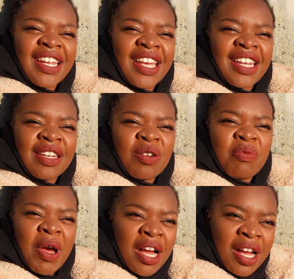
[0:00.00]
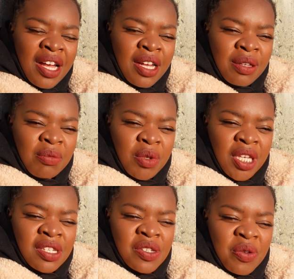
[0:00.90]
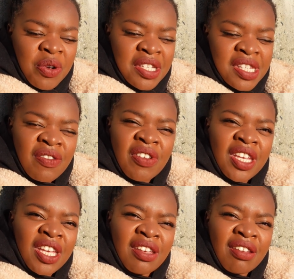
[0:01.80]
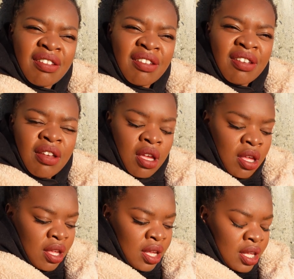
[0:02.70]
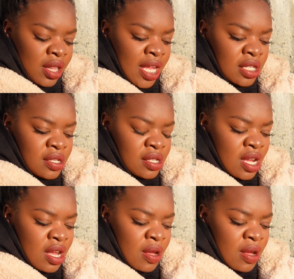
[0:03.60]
and Opanga means creativity. And that's